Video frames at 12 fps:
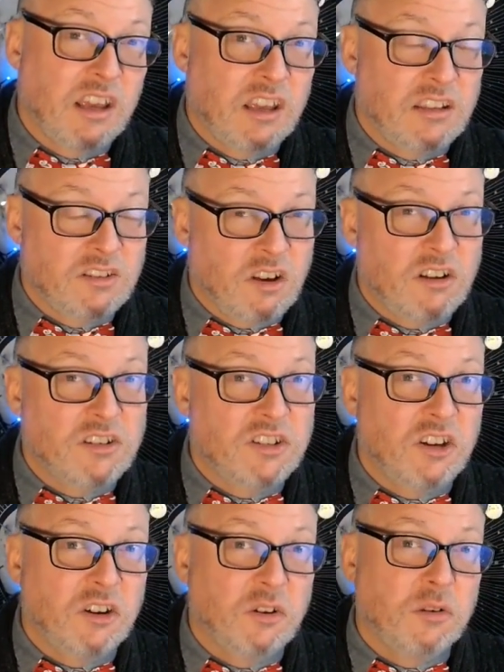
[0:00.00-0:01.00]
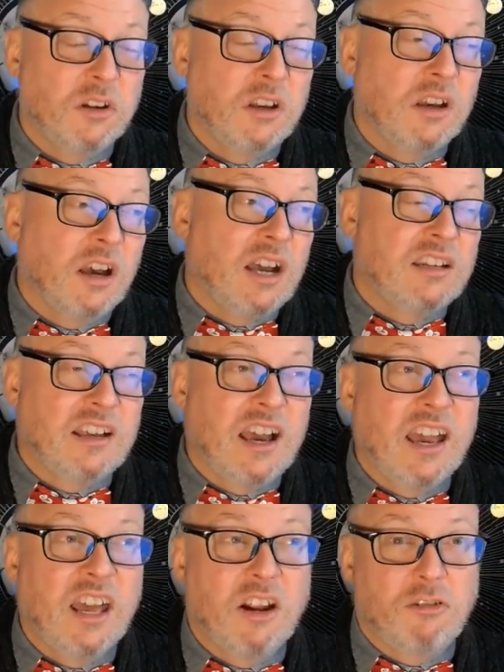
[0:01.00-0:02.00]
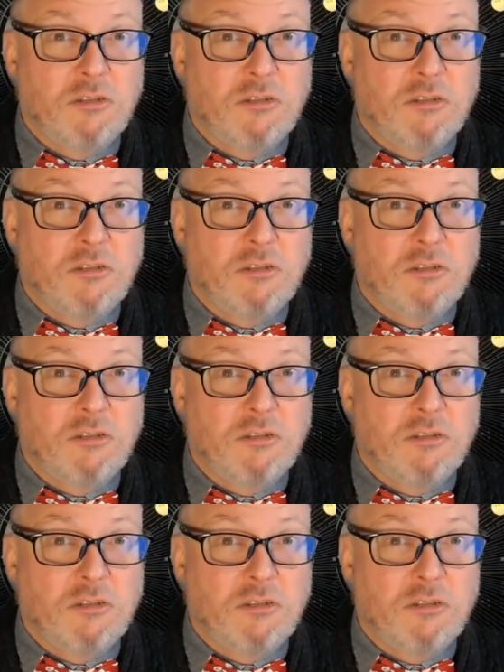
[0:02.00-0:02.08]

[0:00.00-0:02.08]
It's also a Diana